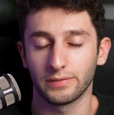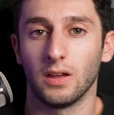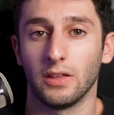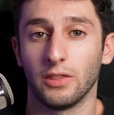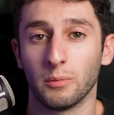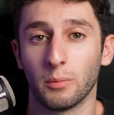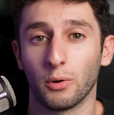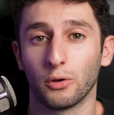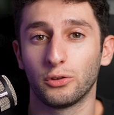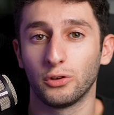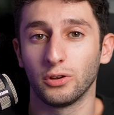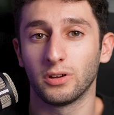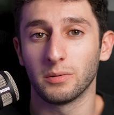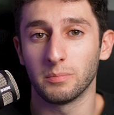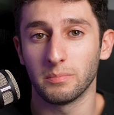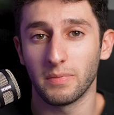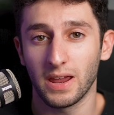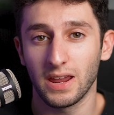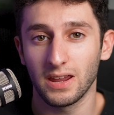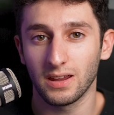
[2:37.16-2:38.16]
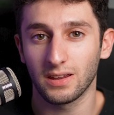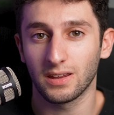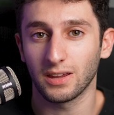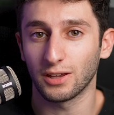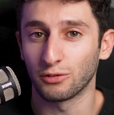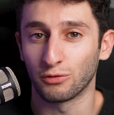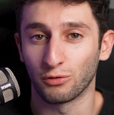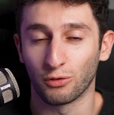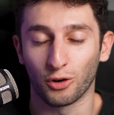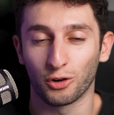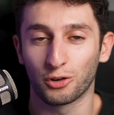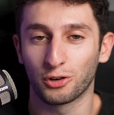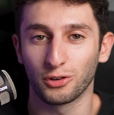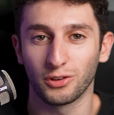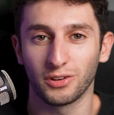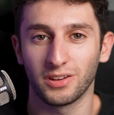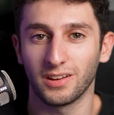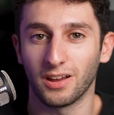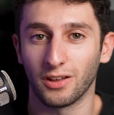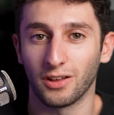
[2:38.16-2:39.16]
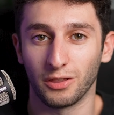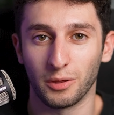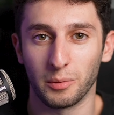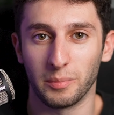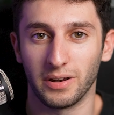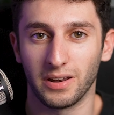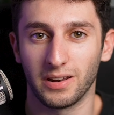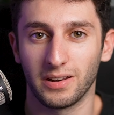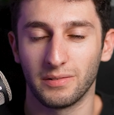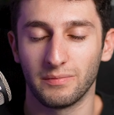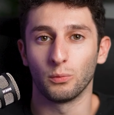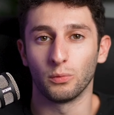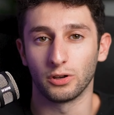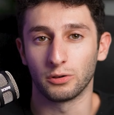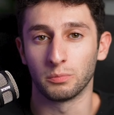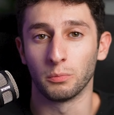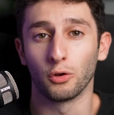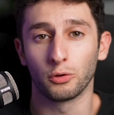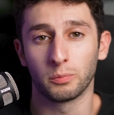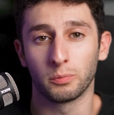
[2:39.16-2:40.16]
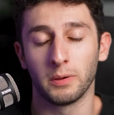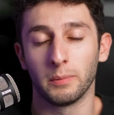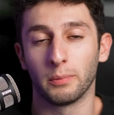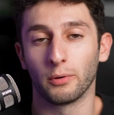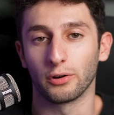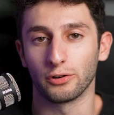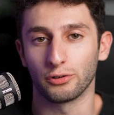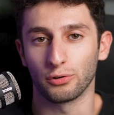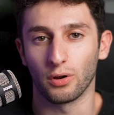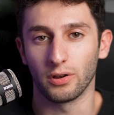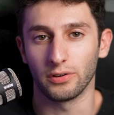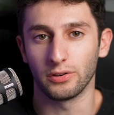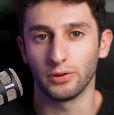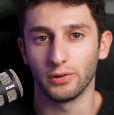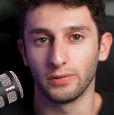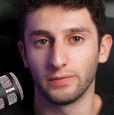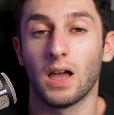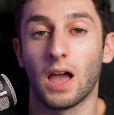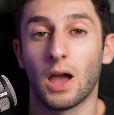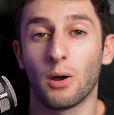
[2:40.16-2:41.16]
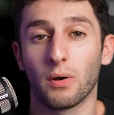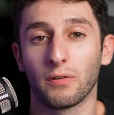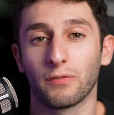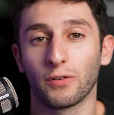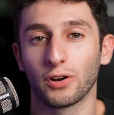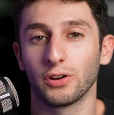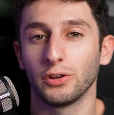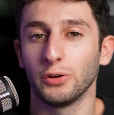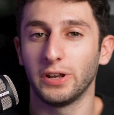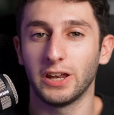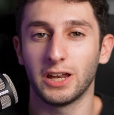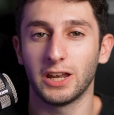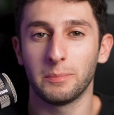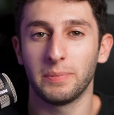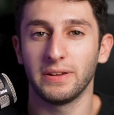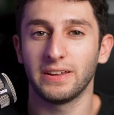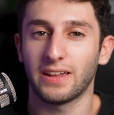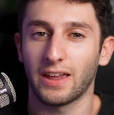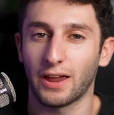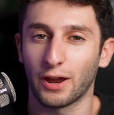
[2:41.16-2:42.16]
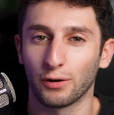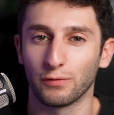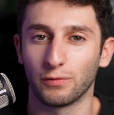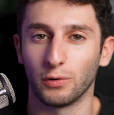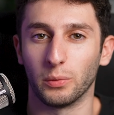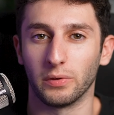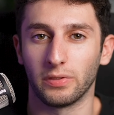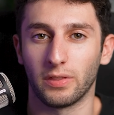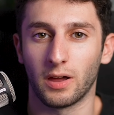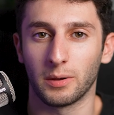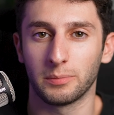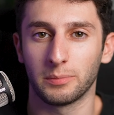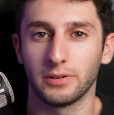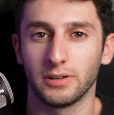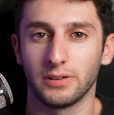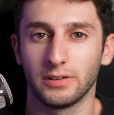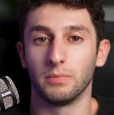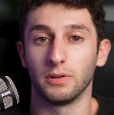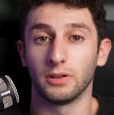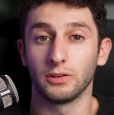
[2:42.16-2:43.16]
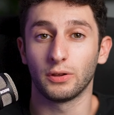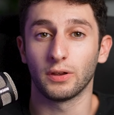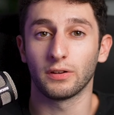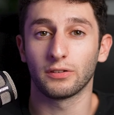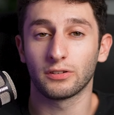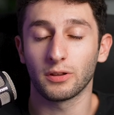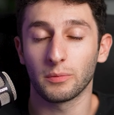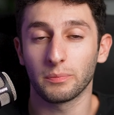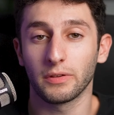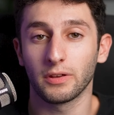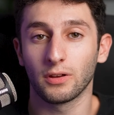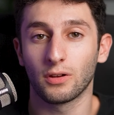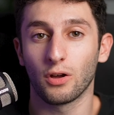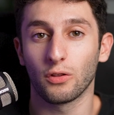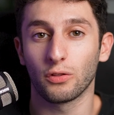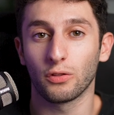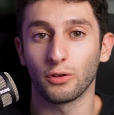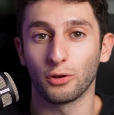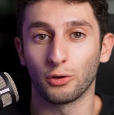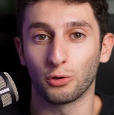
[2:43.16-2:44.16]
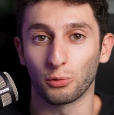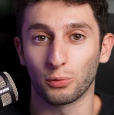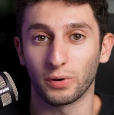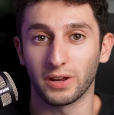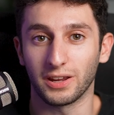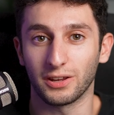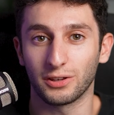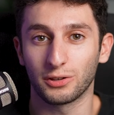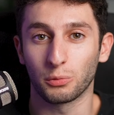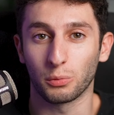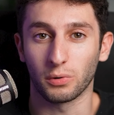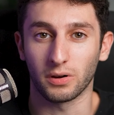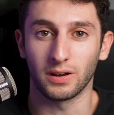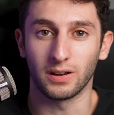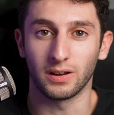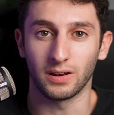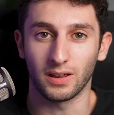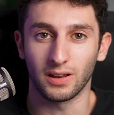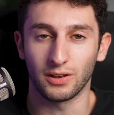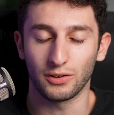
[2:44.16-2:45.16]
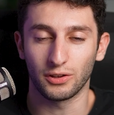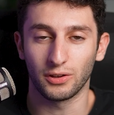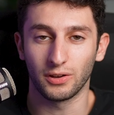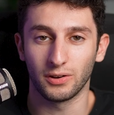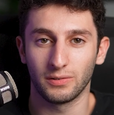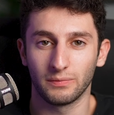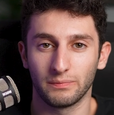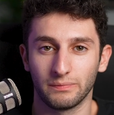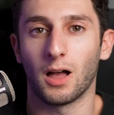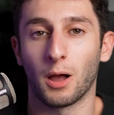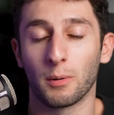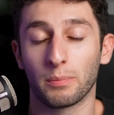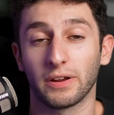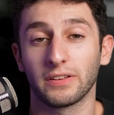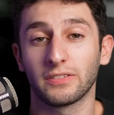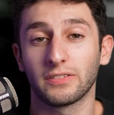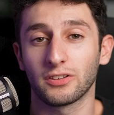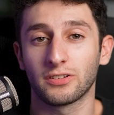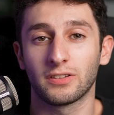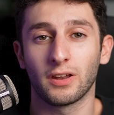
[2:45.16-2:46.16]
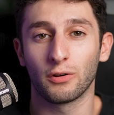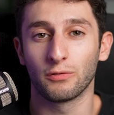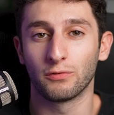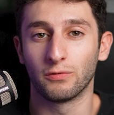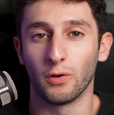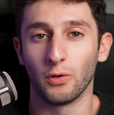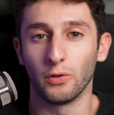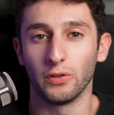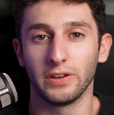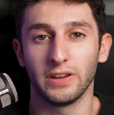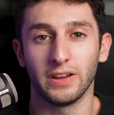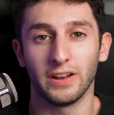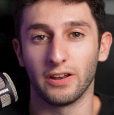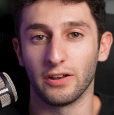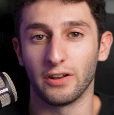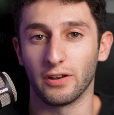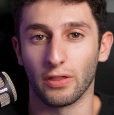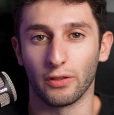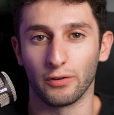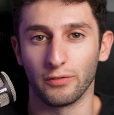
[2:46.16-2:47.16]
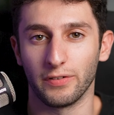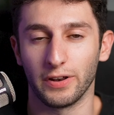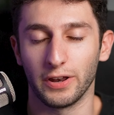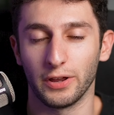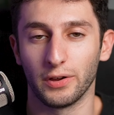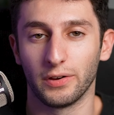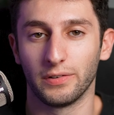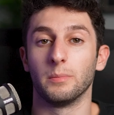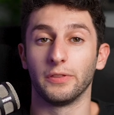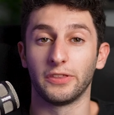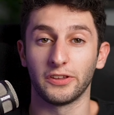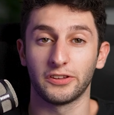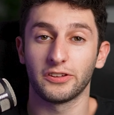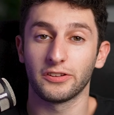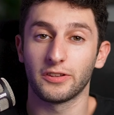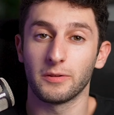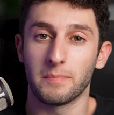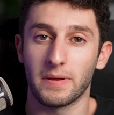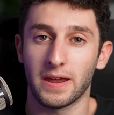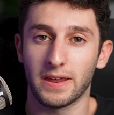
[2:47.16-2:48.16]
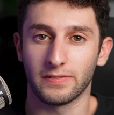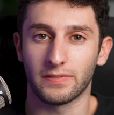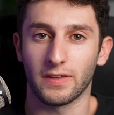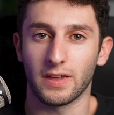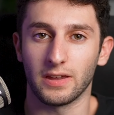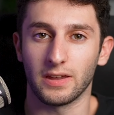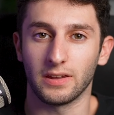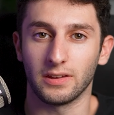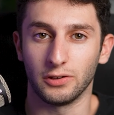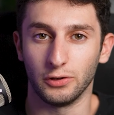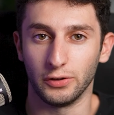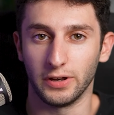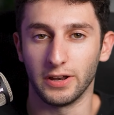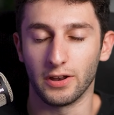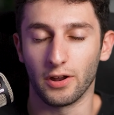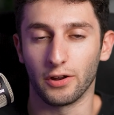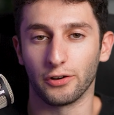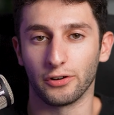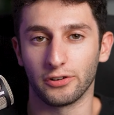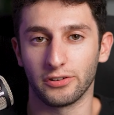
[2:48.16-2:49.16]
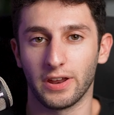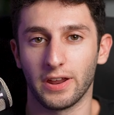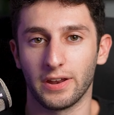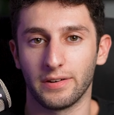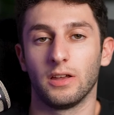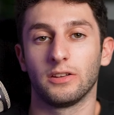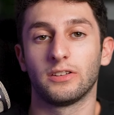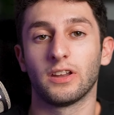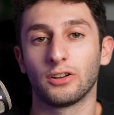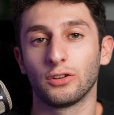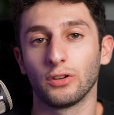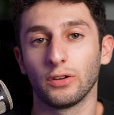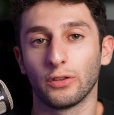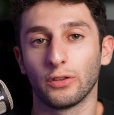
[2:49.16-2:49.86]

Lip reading: and the most you can make is virtually unlimited, which most people are drawn to. However, you need to be careful with options because you have something called the Greeks working against you. I'll break this down fully in another video, but this is the main thing you need to understand. Essentially,